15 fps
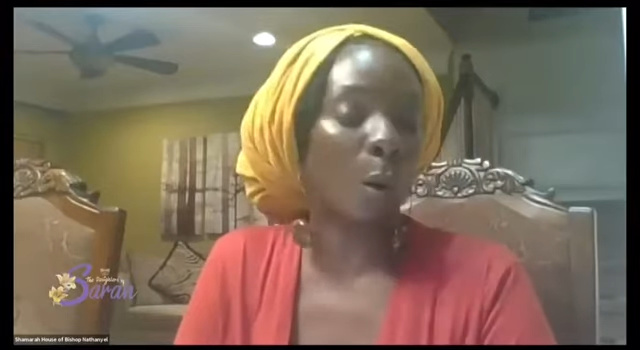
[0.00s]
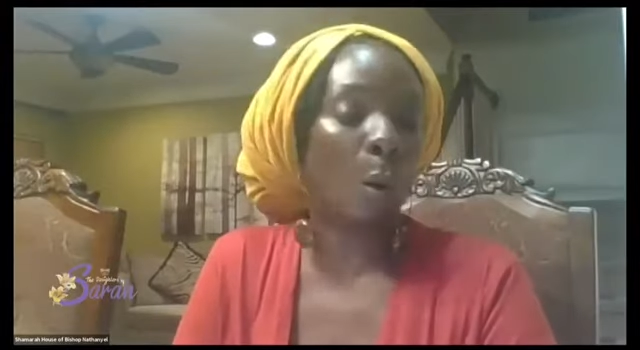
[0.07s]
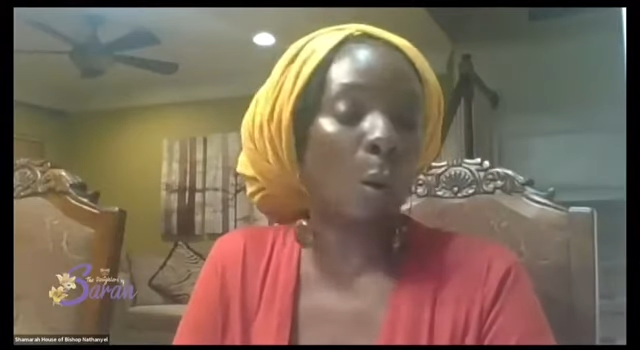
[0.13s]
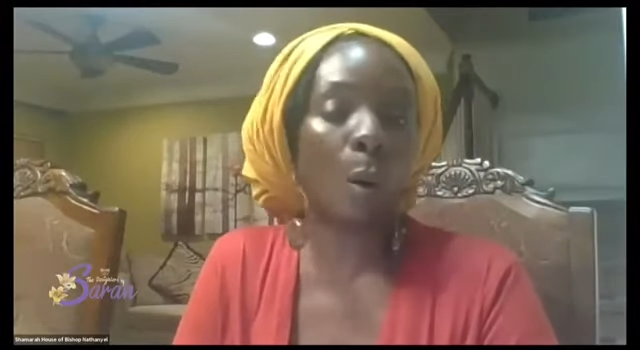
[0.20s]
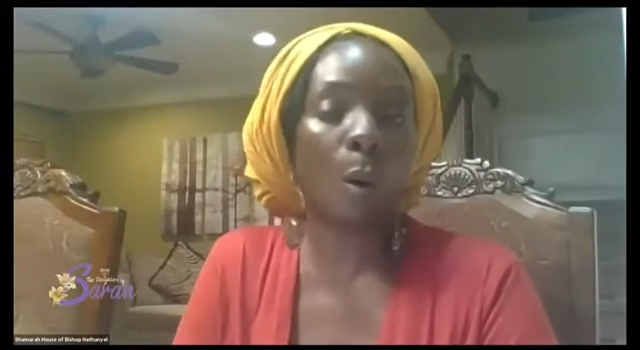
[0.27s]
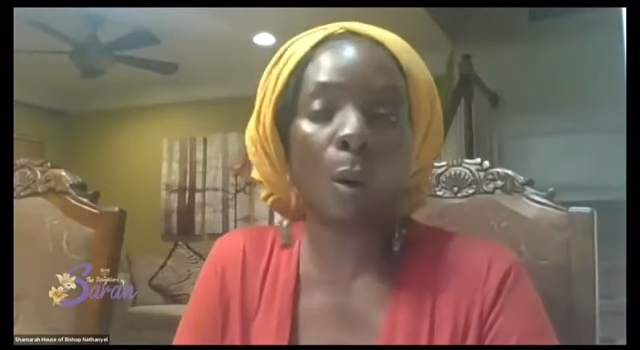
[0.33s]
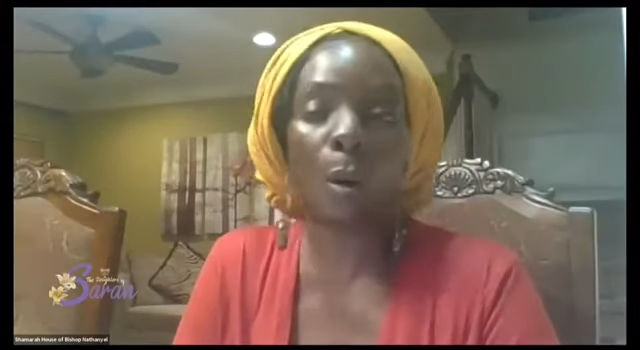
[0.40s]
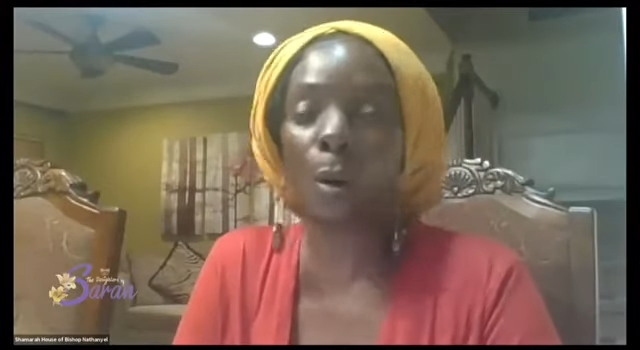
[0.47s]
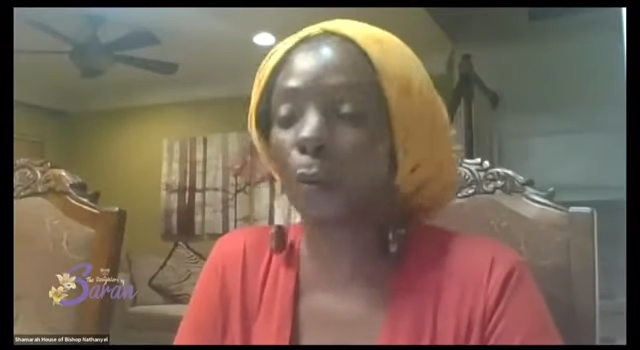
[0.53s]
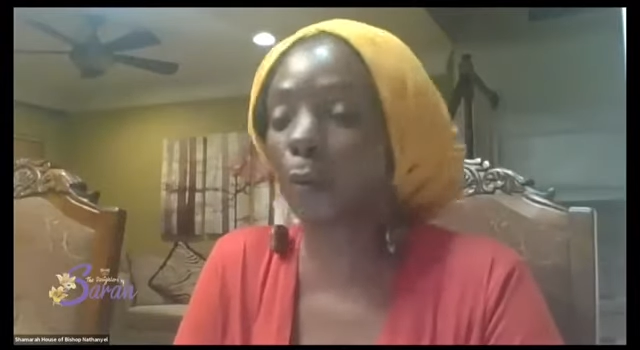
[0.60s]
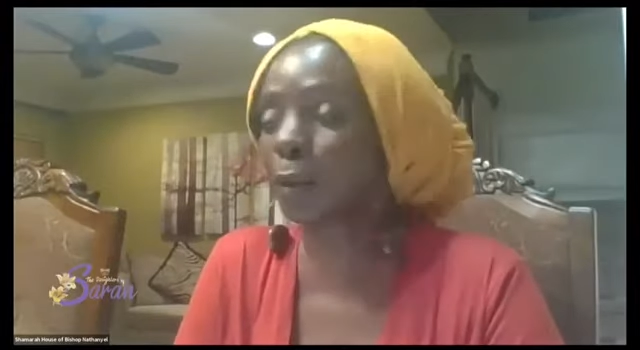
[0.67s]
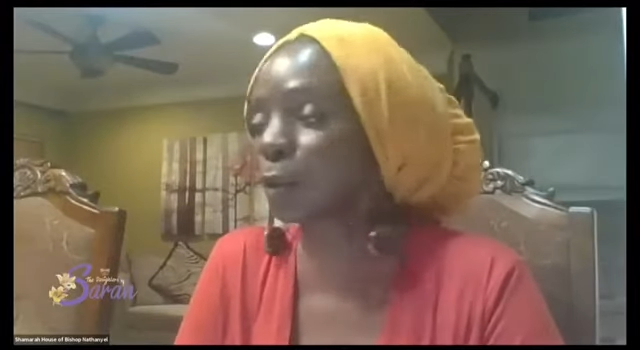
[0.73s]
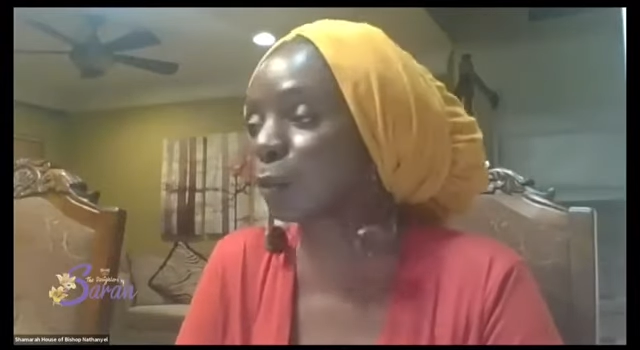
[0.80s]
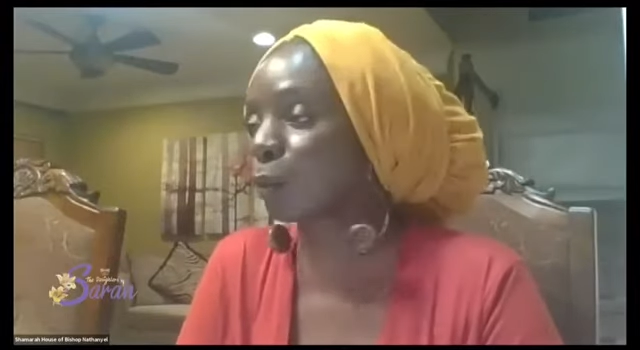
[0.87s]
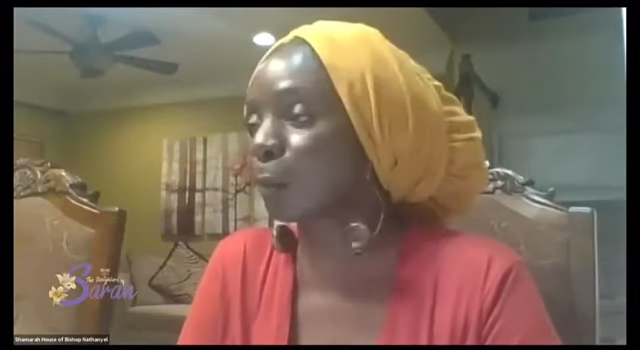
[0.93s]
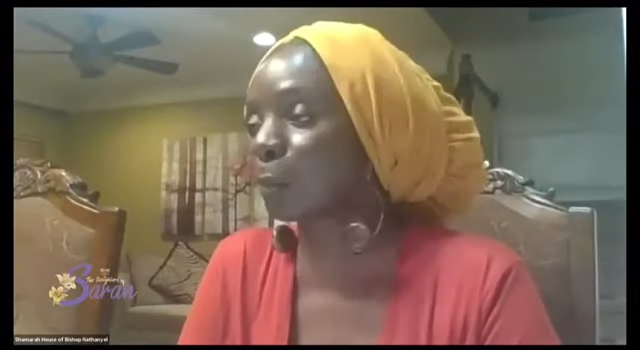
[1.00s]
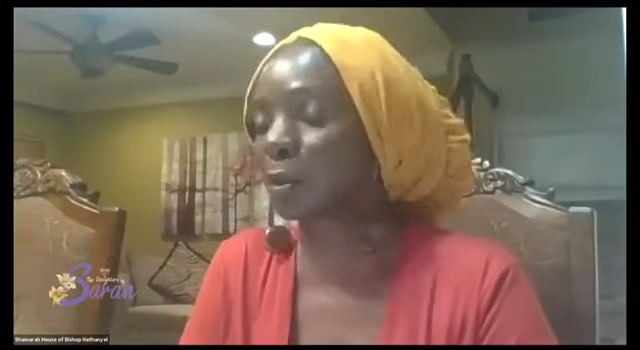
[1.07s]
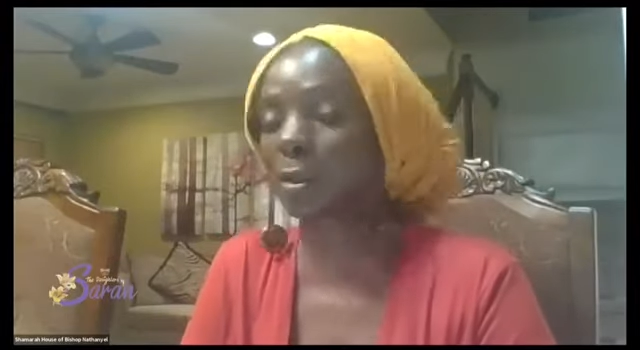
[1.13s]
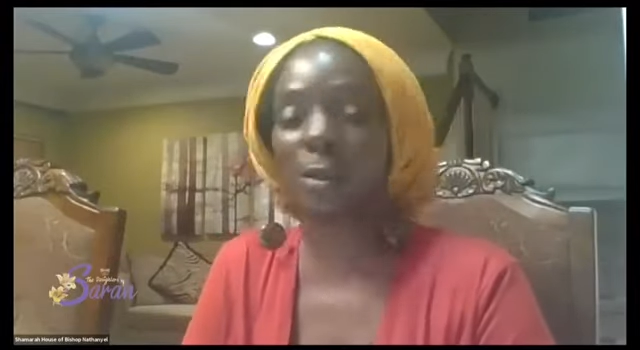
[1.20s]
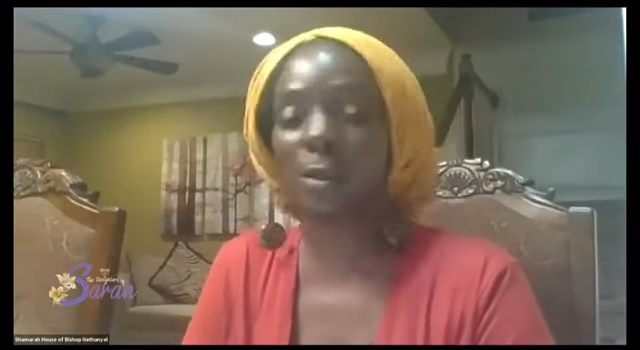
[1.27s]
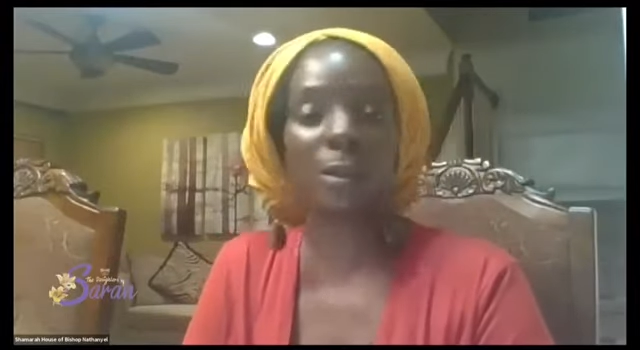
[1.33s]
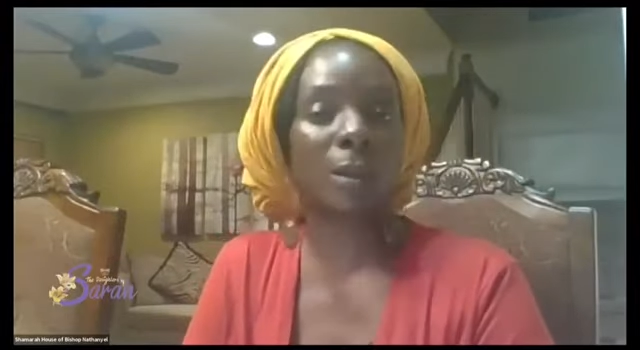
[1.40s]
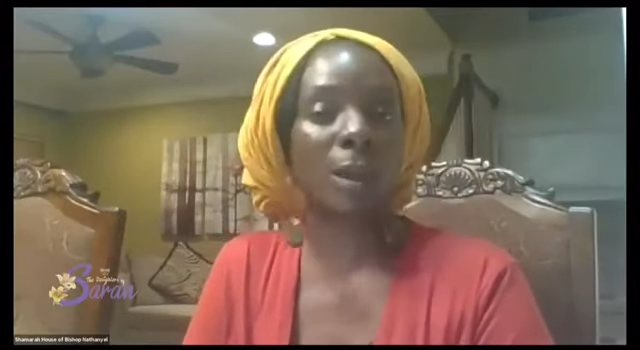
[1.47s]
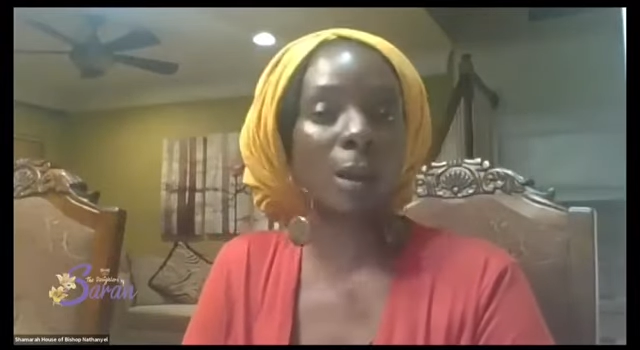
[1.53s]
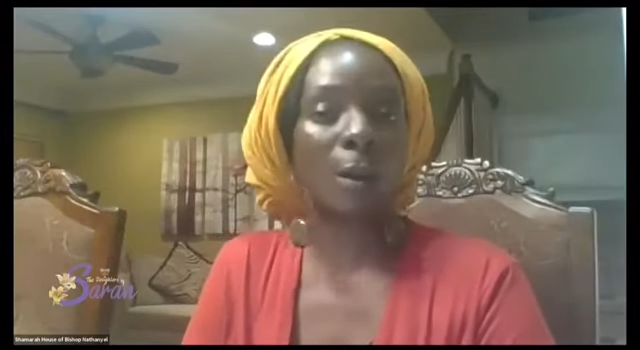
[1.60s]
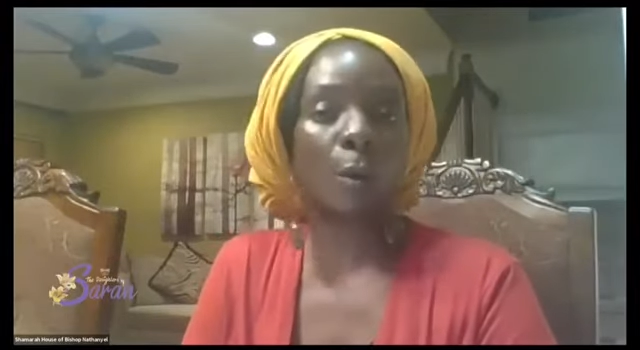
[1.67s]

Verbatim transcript: all the scriptures.